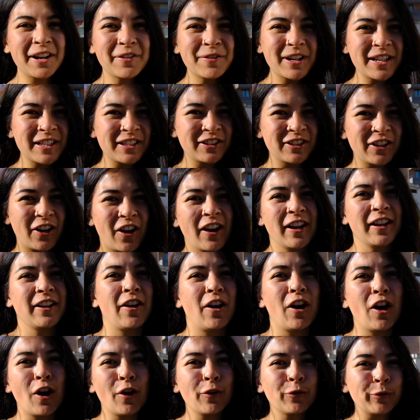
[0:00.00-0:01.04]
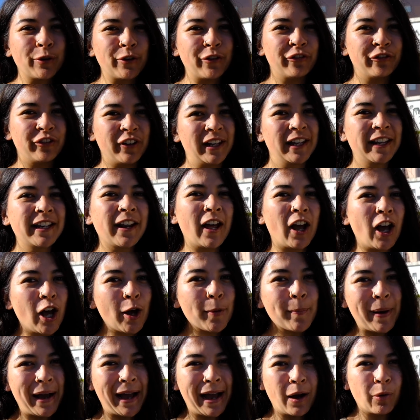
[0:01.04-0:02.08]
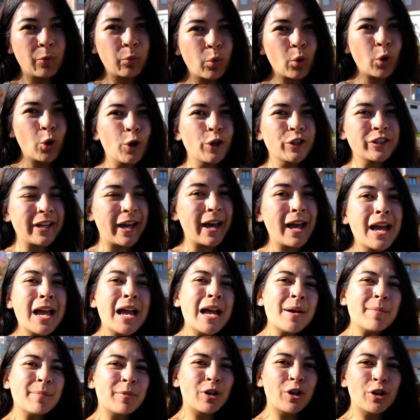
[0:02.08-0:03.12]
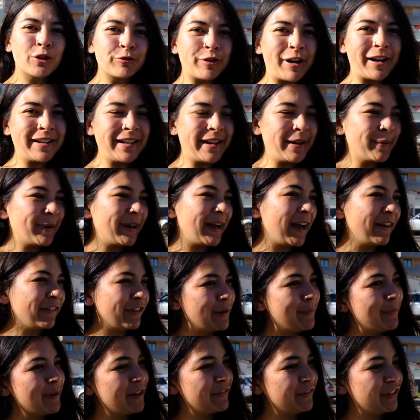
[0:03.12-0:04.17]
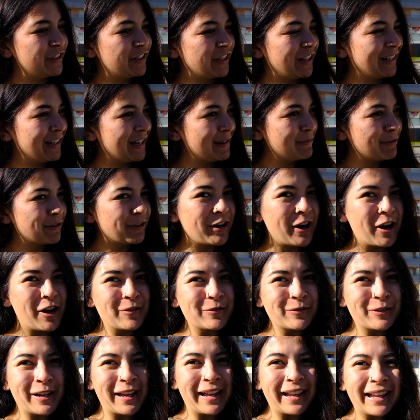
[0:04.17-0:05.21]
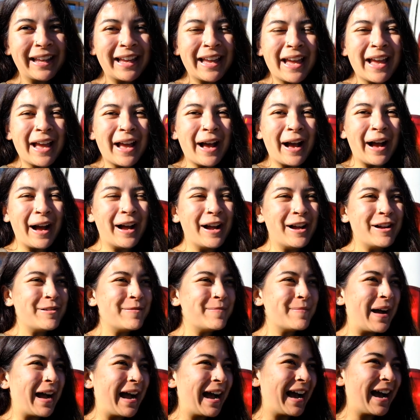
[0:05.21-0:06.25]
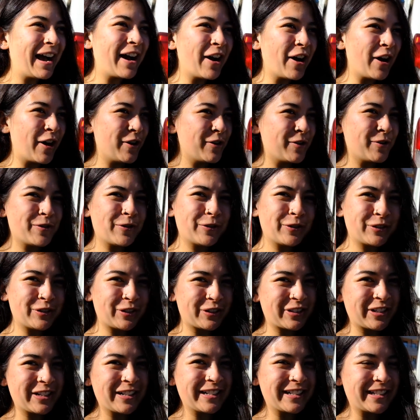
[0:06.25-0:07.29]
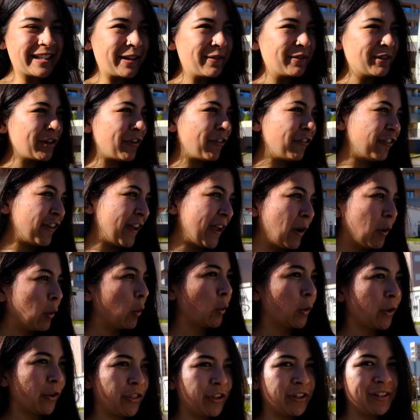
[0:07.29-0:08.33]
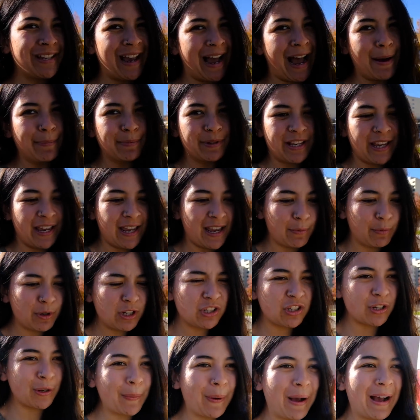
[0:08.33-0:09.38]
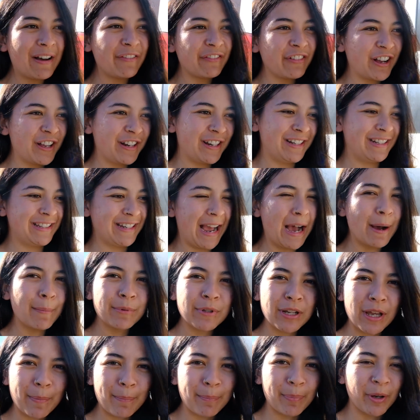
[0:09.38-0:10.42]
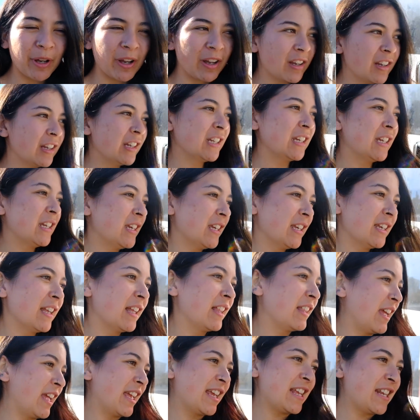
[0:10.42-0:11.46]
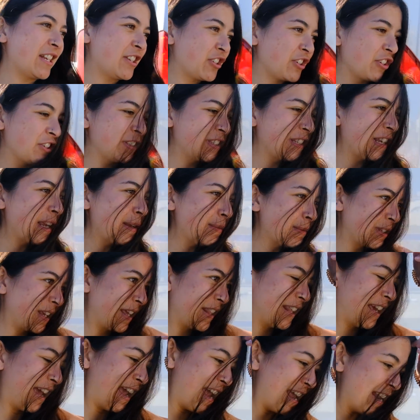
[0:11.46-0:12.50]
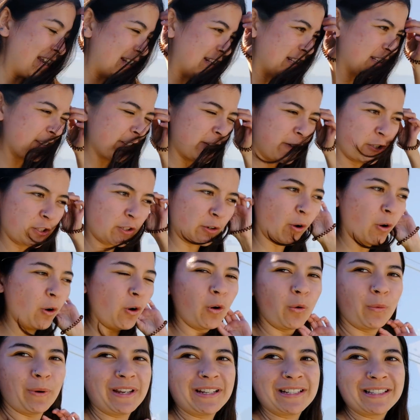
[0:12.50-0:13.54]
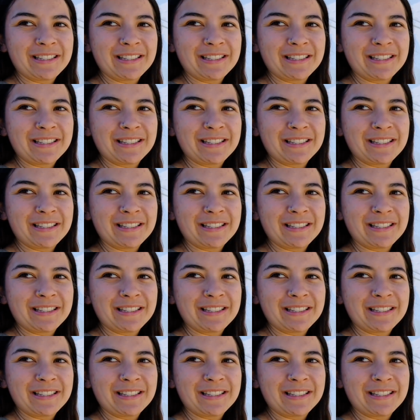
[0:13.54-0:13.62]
we're starting off with filling up our water, but already we're having a bit of a dilemma, aren't we? Our hose doesn't seem to fit all of the taps here. We do have an adapter, but it just seems like the ends are just always